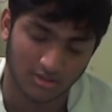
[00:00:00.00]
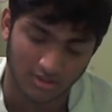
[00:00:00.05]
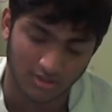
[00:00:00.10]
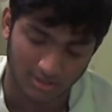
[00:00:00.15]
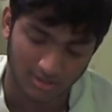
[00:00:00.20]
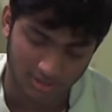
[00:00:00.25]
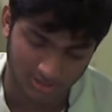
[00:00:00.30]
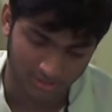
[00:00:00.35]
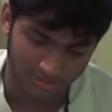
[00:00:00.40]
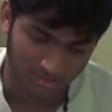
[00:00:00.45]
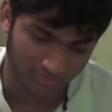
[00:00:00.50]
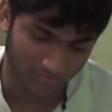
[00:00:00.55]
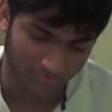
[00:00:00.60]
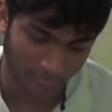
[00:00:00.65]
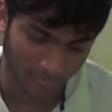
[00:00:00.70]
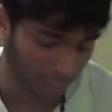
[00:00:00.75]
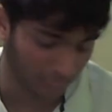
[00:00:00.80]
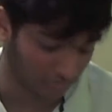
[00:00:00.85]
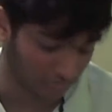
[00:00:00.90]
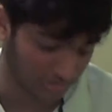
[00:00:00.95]
So
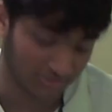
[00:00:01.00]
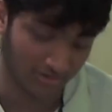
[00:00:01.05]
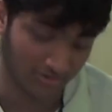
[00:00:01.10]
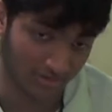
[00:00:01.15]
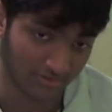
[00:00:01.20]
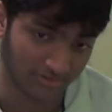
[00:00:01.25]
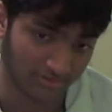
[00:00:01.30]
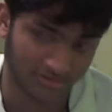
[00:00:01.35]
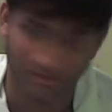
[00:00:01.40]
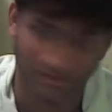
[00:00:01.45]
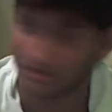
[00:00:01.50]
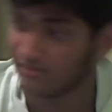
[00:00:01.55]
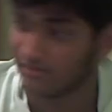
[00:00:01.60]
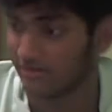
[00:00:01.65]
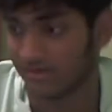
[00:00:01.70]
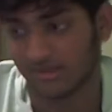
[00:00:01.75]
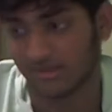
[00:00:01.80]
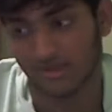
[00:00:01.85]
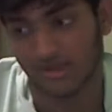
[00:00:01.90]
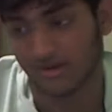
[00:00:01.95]
people were struggling here
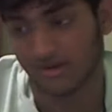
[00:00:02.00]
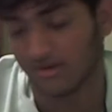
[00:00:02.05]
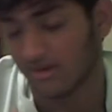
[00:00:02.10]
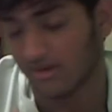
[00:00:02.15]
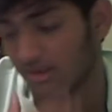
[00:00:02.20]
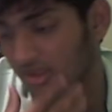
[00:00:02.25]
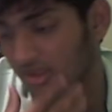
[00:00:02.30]
and there,